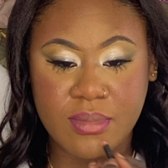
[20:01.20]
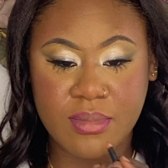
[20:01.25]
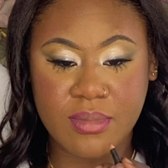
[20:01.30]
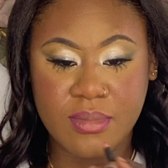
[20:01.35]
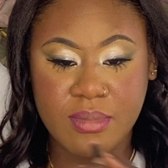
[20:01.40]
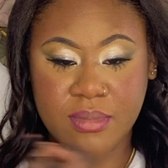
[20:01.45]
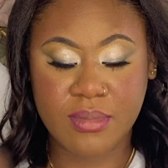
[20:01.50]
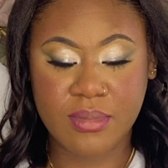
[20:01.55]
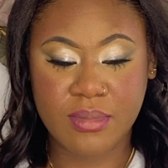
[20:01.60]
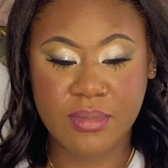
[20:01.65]

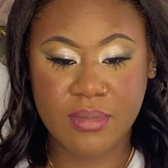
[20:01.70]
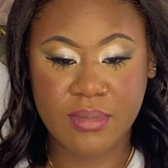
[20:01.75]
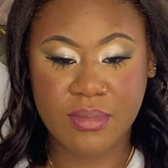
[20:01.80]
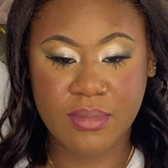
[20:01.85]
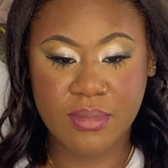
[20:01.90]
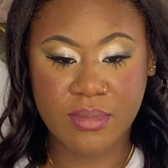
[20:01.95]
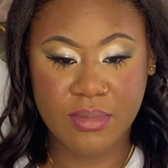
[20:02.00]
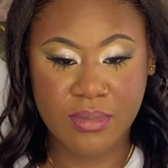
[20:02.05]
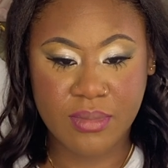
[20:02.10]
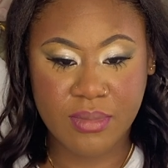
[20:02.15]

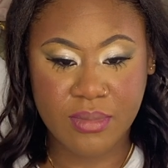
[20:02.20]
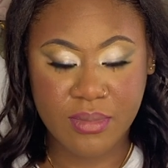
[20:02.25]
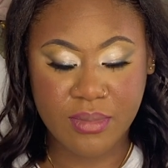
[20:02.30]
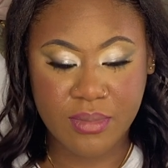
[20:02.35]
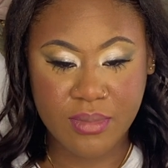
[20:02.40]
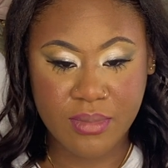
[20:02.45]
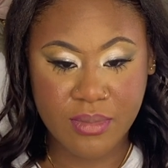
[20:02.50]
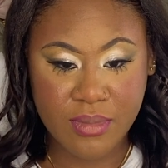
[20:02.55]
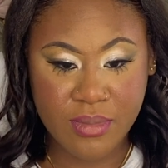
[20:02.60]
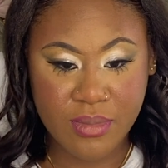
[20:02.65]

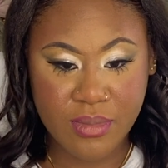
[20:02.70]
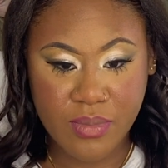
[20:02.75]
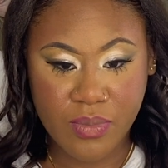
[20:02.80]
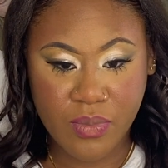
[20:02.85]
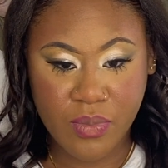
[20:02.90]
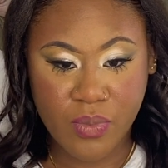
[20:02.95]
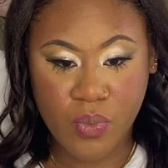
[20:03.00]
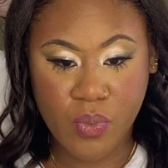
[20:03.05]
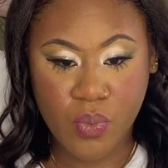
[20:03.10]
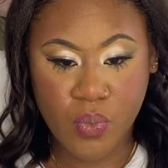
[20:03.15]

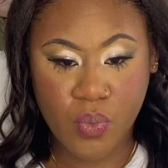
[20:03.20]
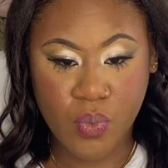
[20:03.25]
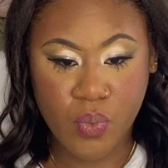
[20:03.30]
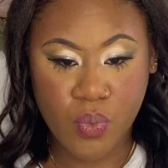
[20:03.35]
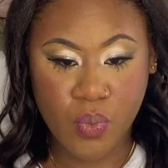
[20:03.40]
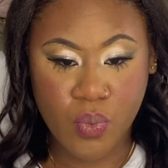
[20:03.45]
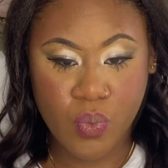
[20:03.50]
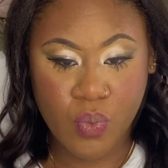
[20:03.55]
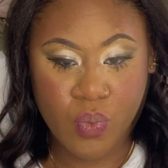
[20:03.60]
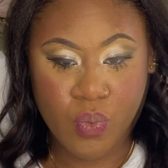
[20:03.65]

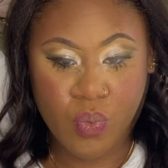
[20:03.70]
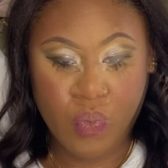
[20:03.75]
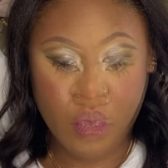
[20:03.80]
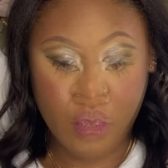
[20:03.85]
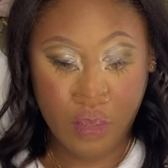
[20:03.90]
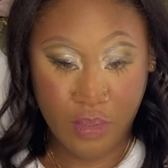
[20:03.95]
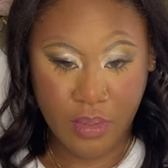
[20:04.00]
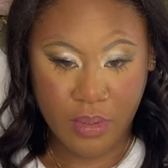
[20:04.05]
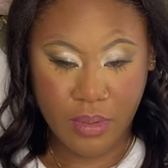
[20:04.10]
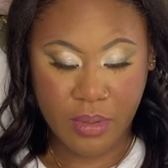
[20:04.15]

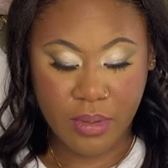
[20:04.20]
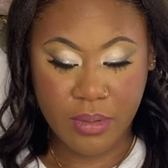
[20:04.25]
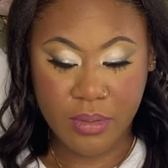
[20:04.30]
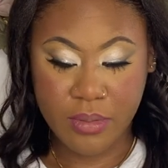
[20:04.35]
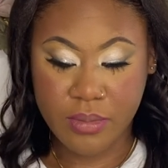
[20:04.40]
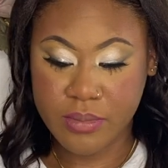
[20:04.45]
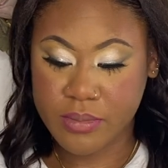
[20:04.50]
(no one is talking)